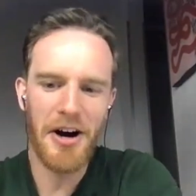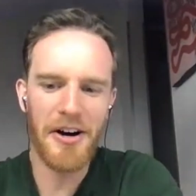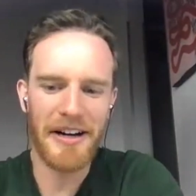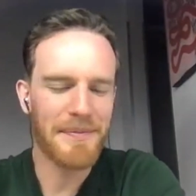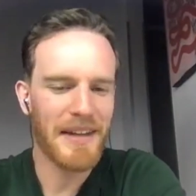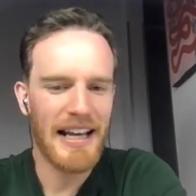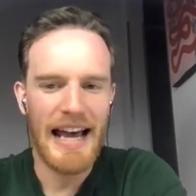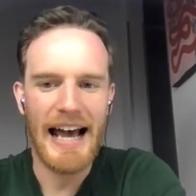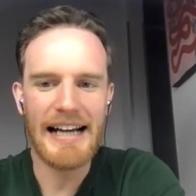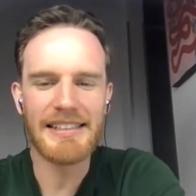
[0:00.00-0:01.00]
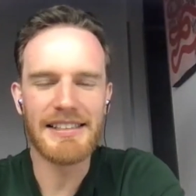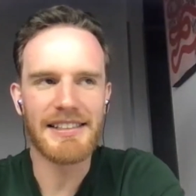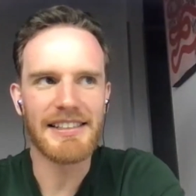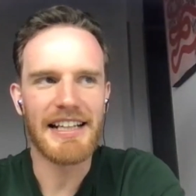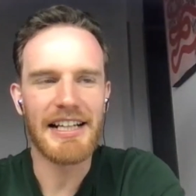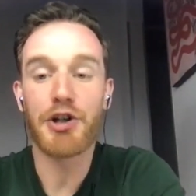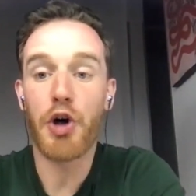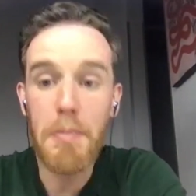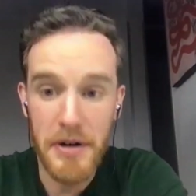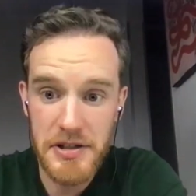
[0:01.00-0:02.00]
All right, and in
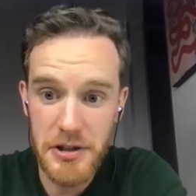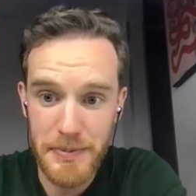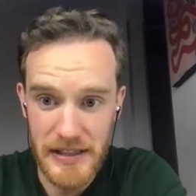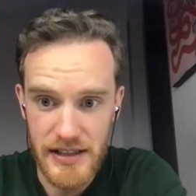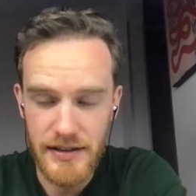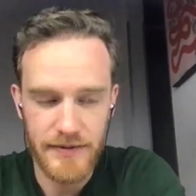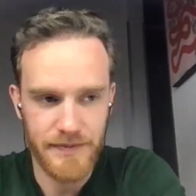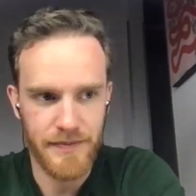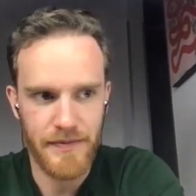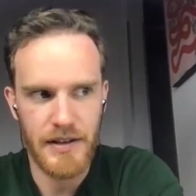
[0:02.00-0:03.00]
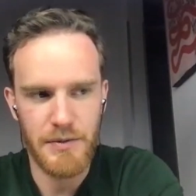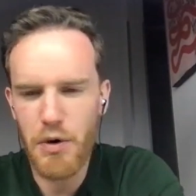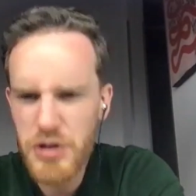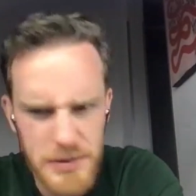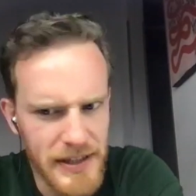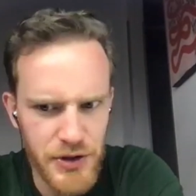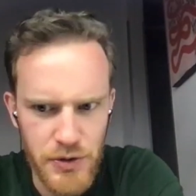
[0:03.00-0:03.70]
your own personal opinion, most of my